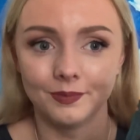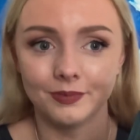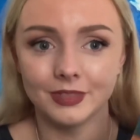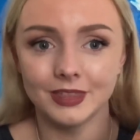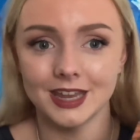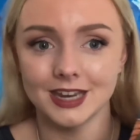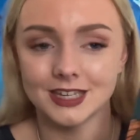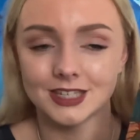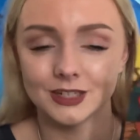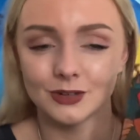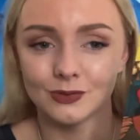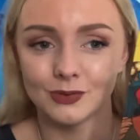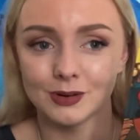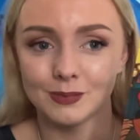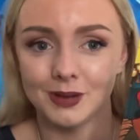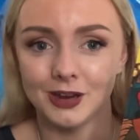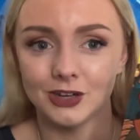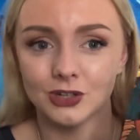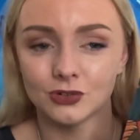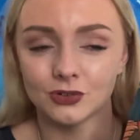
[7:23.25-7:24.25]
They still want to
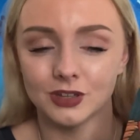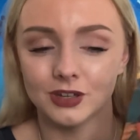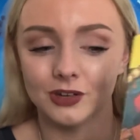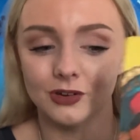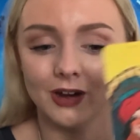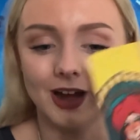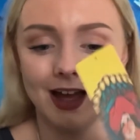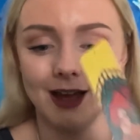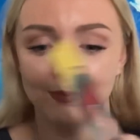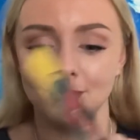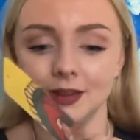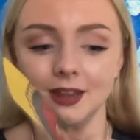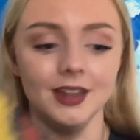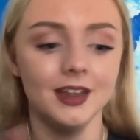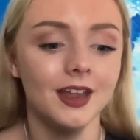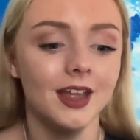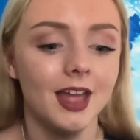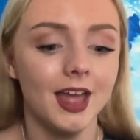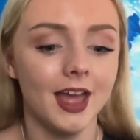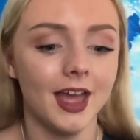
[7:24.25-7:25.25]
make sure that you're happy.
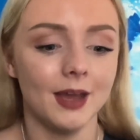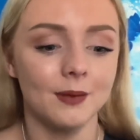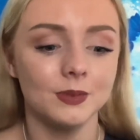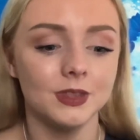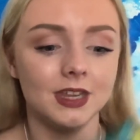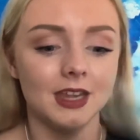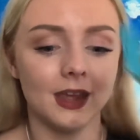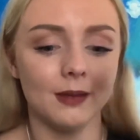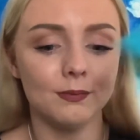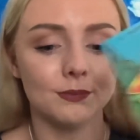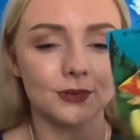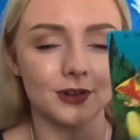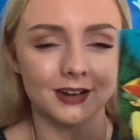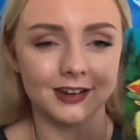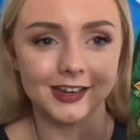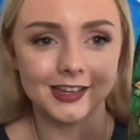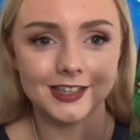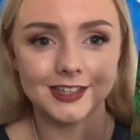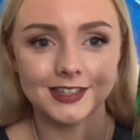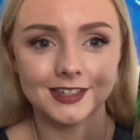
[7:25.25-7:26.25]
And with the
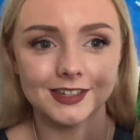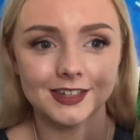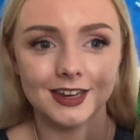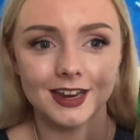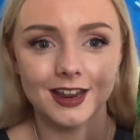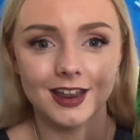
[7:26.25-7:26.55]
Empress,